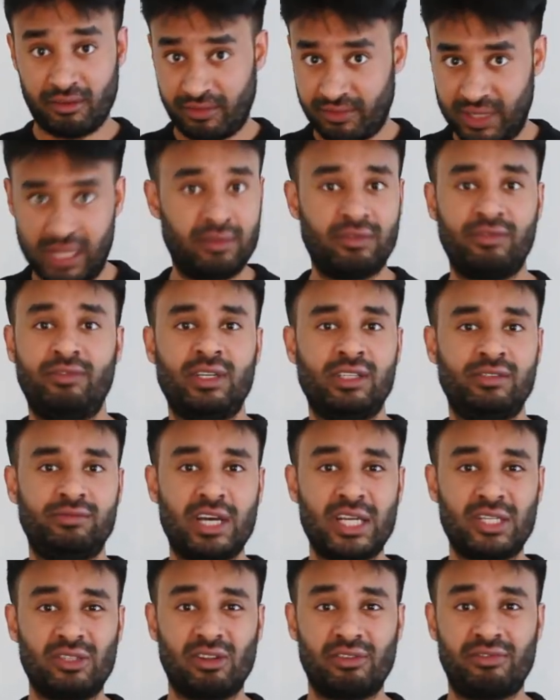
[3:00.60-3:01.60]
a
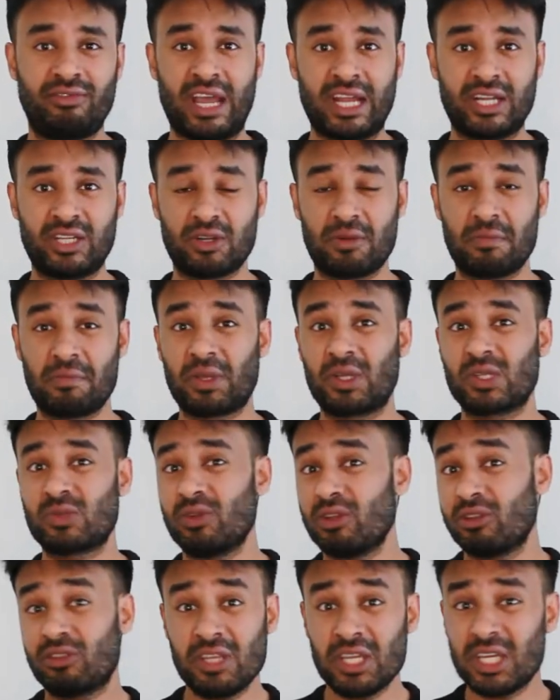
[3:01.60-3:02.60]
vital factor, because
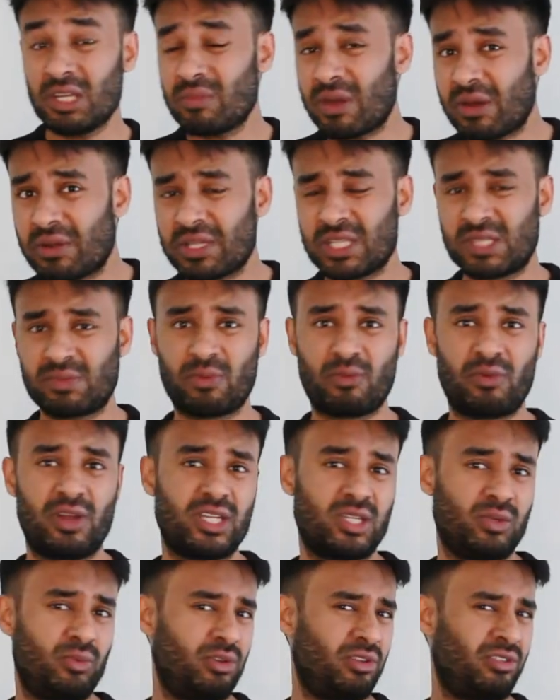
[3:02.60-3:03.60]
when you're thinking about
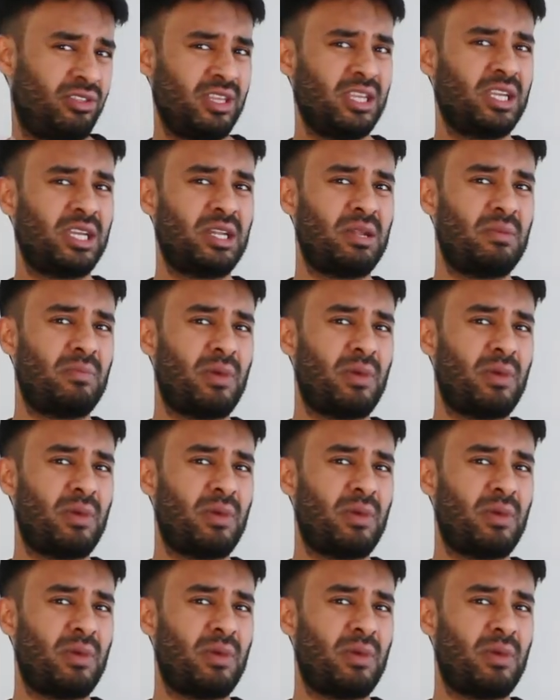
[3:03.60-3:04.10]
inspiration, when you're thinking